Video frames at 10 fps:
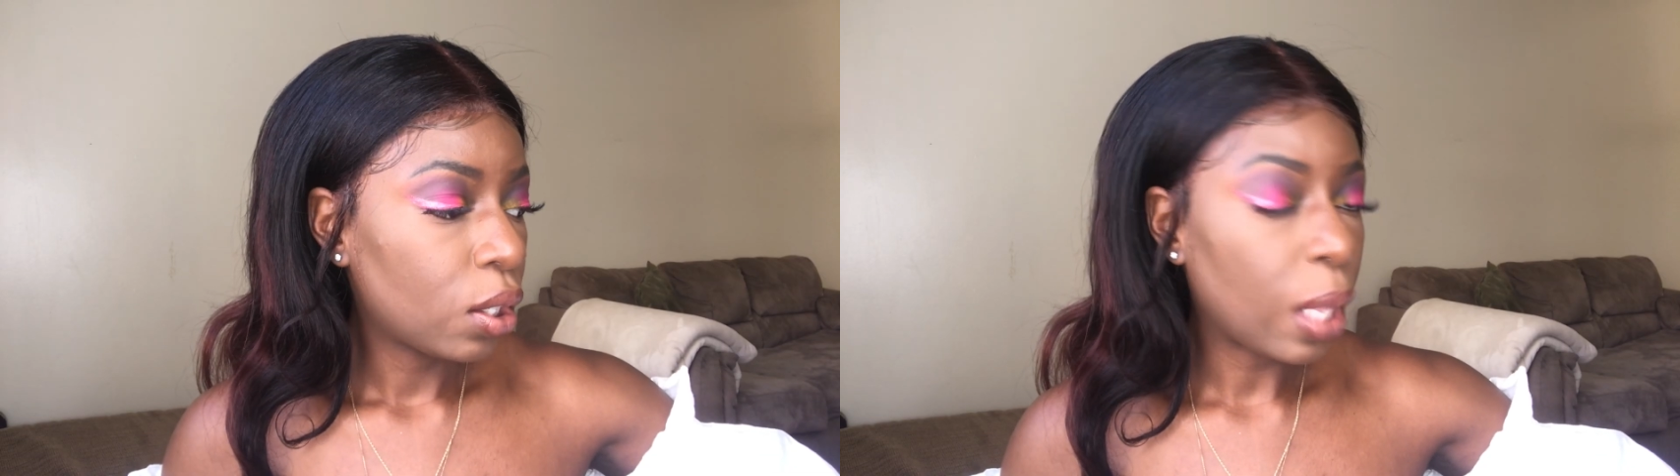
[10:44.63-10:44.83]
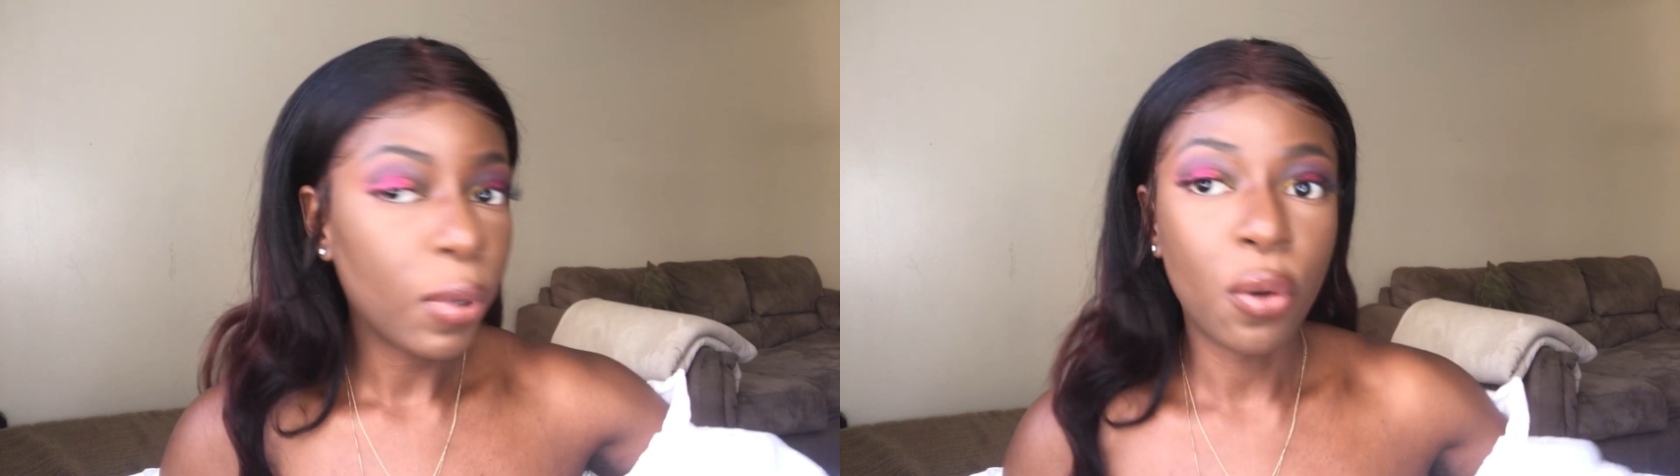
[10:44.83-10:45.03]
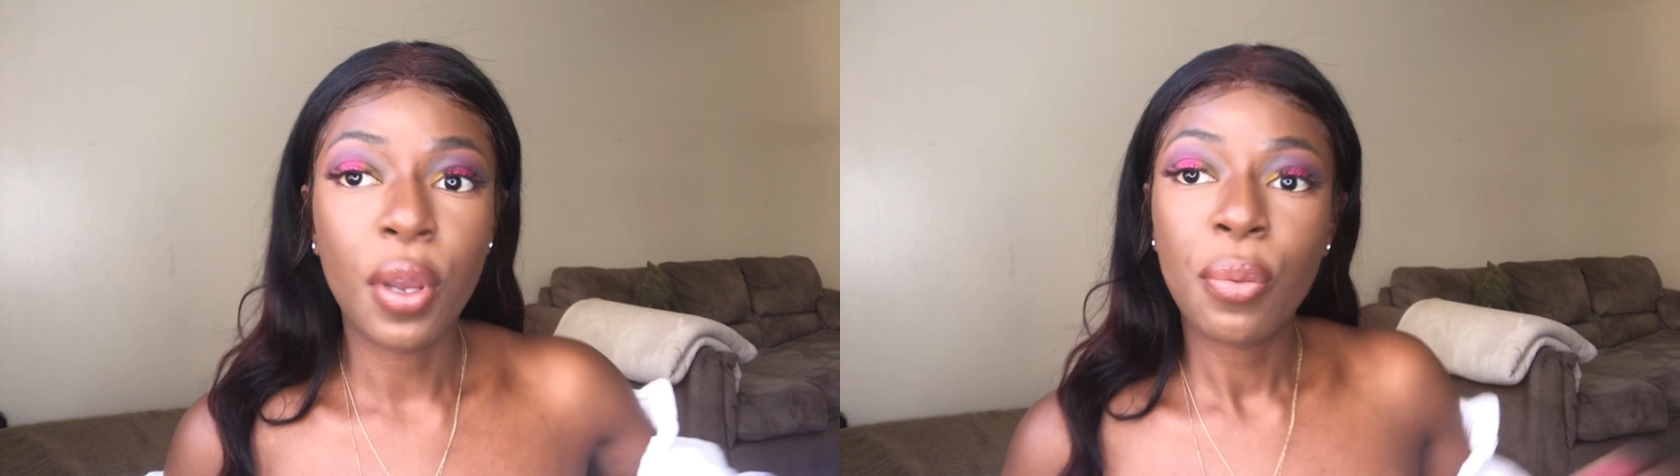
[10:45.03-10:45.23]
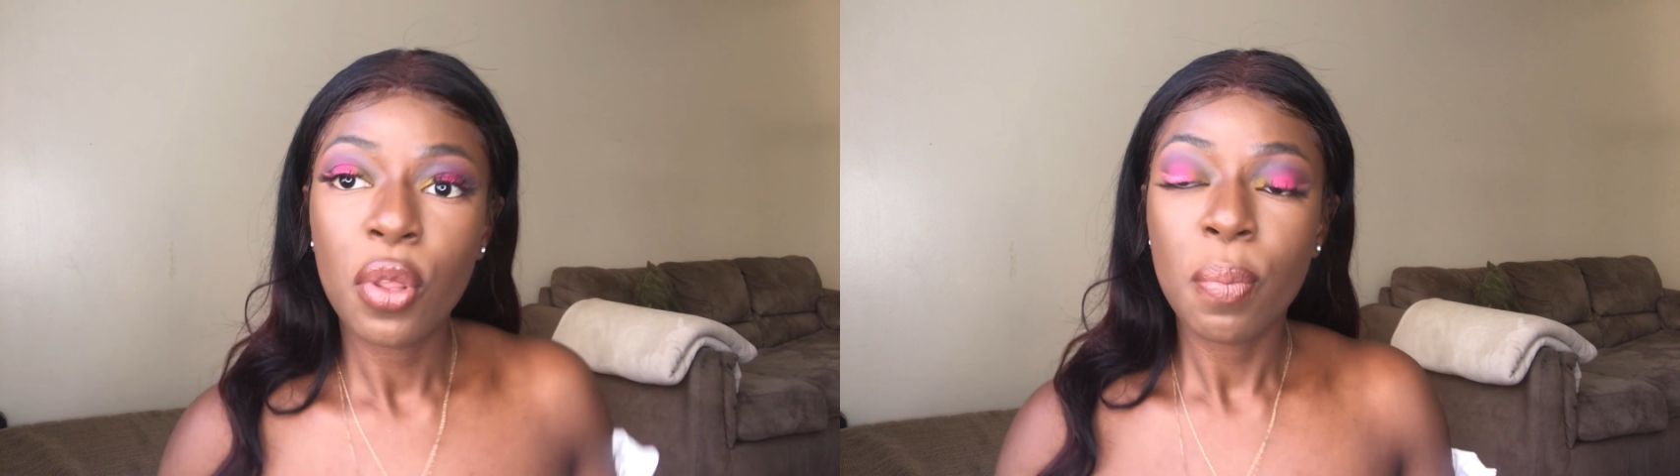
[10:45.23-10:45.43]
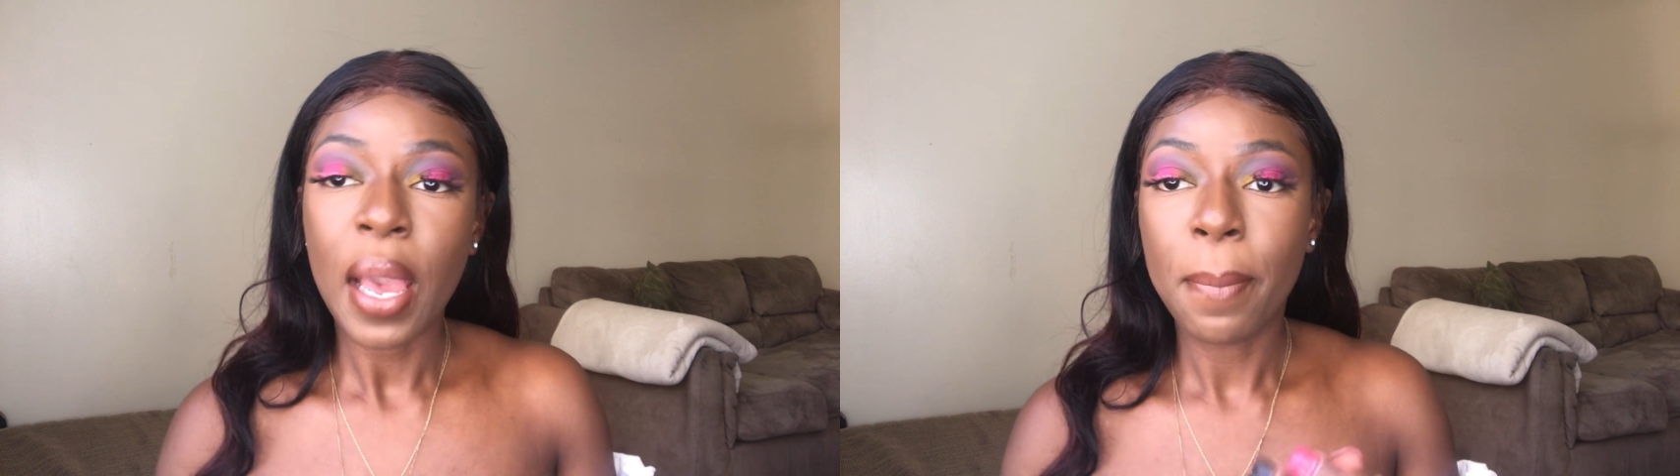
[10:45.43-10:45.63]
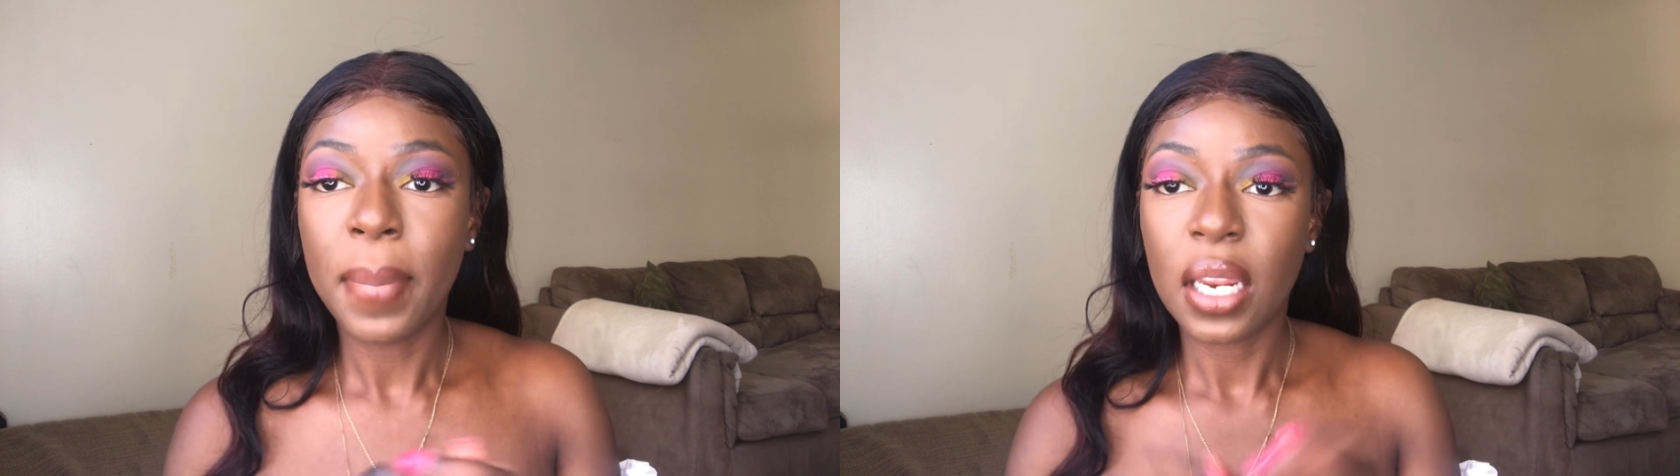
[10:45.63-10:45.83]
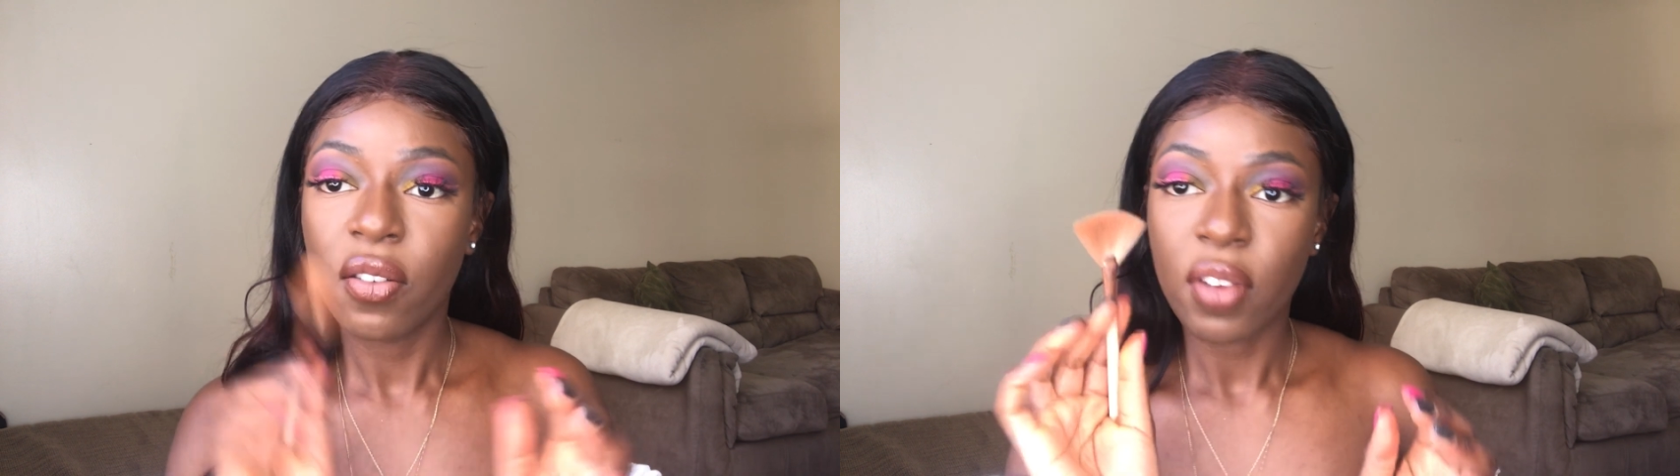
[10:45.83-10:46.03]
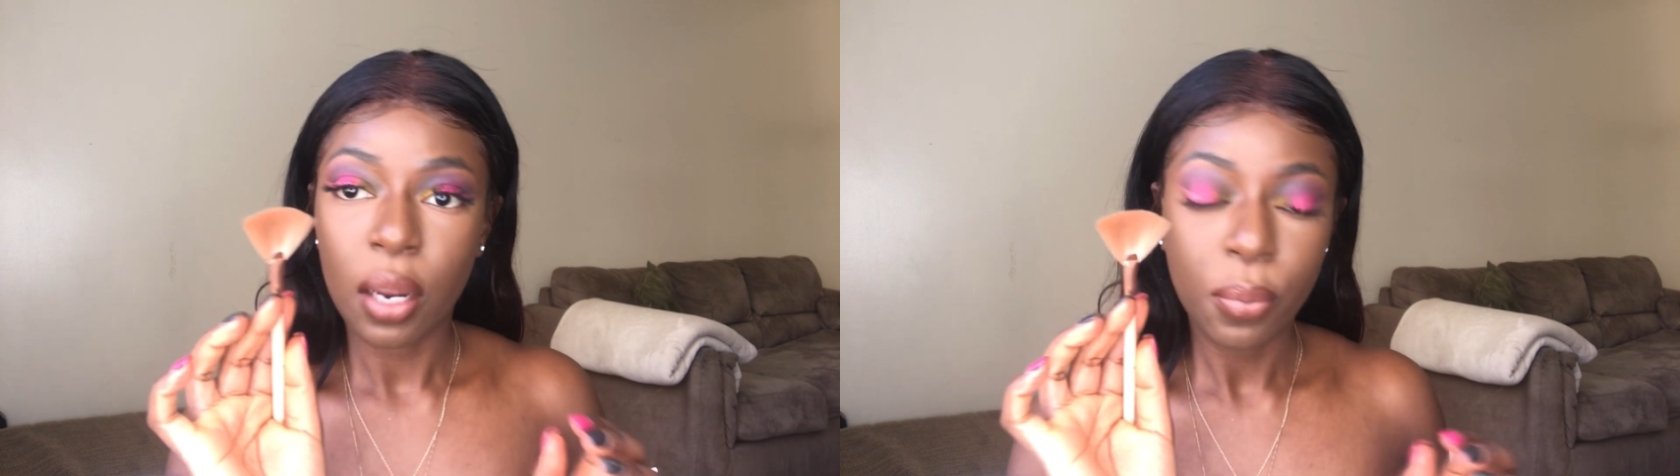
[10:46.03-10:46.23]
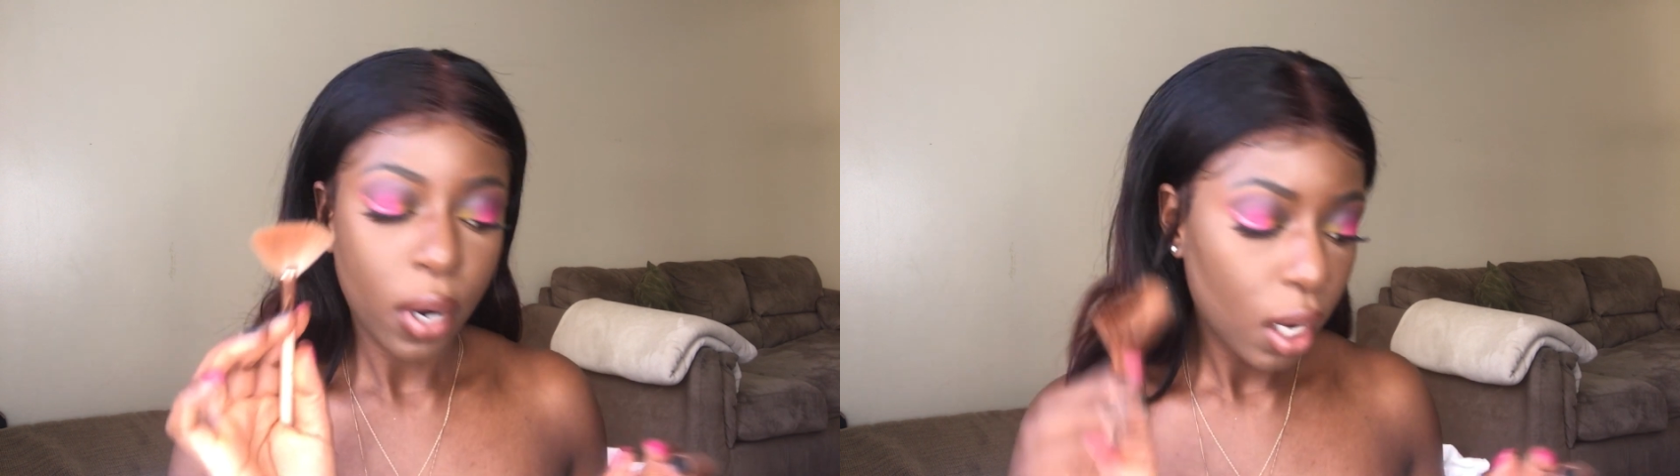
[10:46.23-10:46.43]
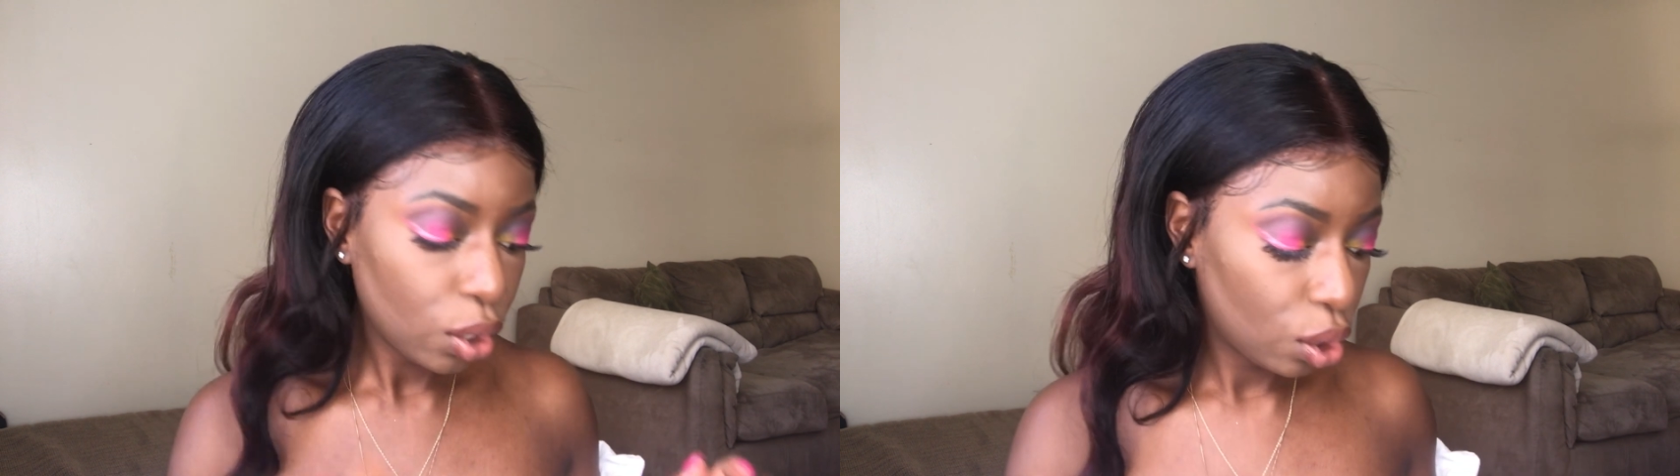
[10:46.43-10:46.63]
So I'll be going with my mini fan
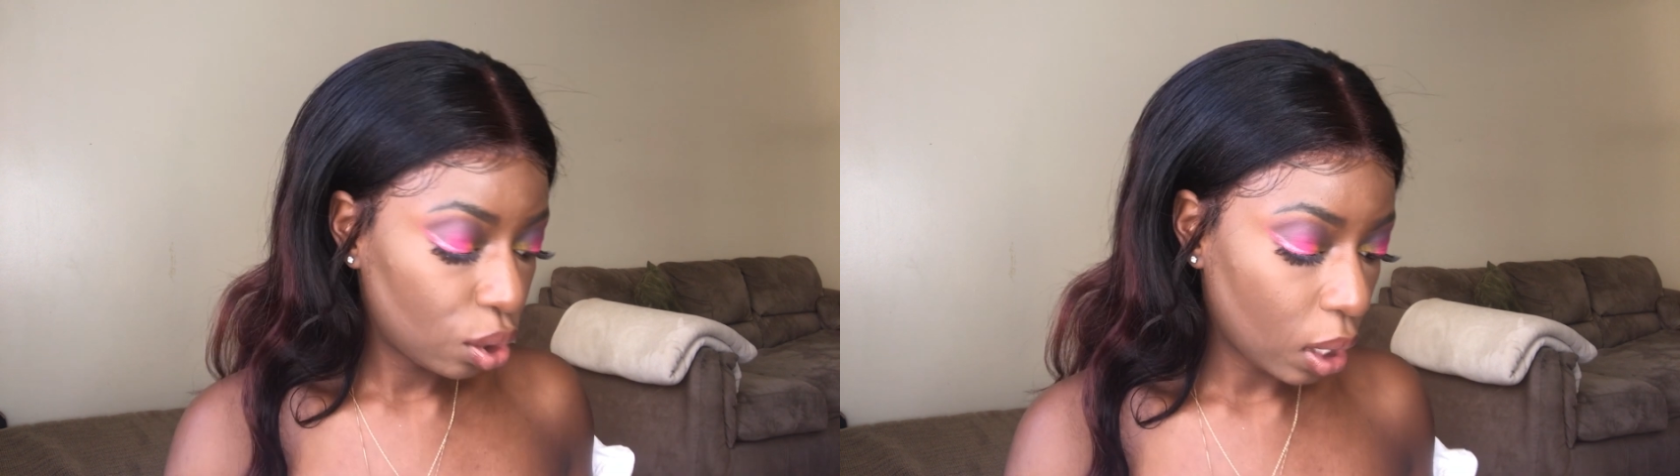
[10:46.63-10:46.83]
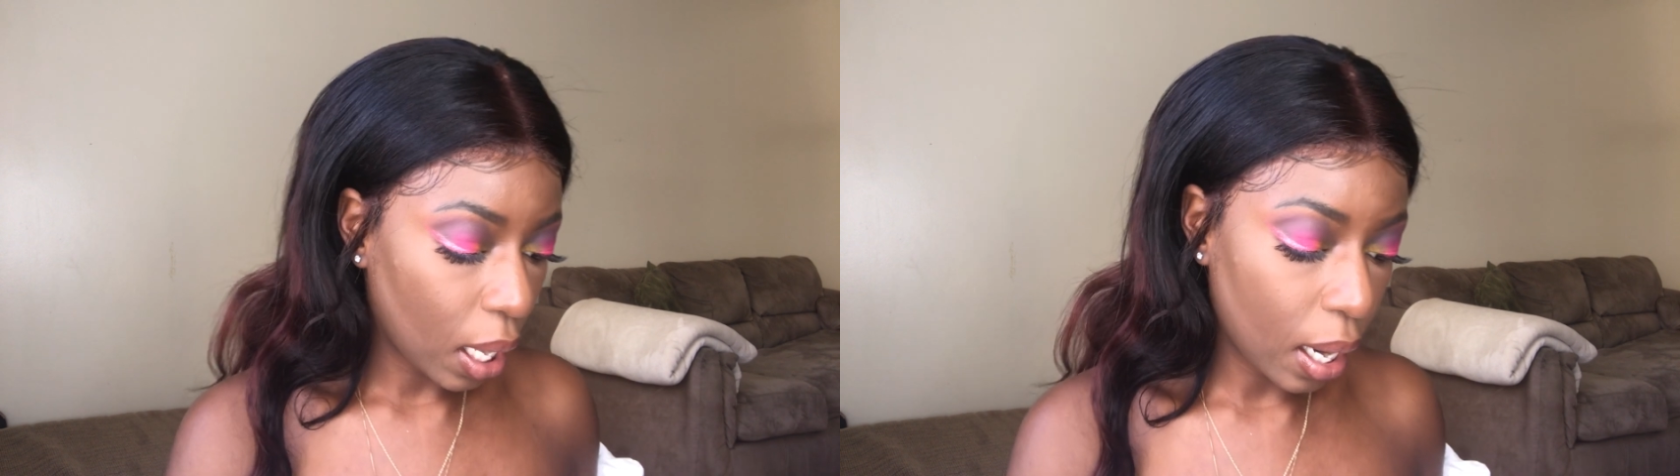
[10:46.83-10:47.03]
brush,